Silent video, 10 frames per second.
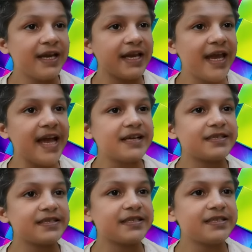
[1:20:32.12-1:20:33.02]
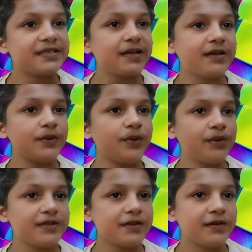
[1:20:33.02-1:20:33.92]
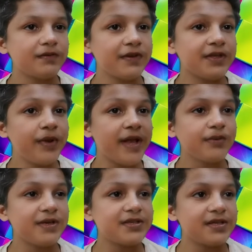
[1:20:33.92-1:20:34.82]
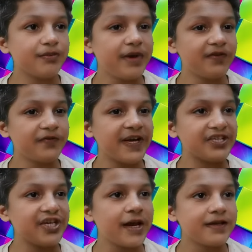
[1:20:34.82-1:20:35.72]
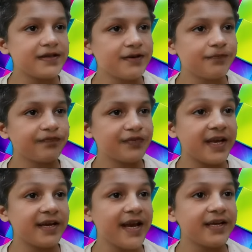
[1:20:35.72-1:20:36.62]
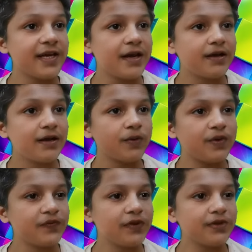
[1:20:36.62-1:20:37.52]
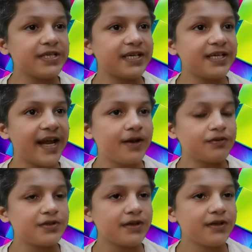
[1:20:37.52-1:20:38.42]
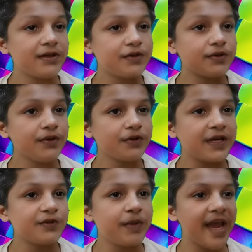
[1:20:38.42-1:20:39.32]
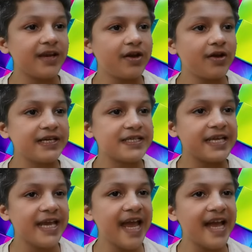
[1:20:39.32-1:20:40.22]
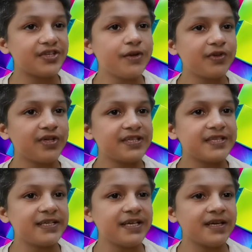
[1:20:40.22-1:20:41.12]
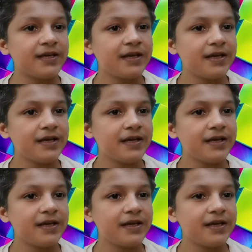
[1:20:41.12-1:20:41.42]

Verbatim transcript: had struck gold with their blockbuster Mummy franchise, and an idea was floating around the studio to expand on its Egyptian setting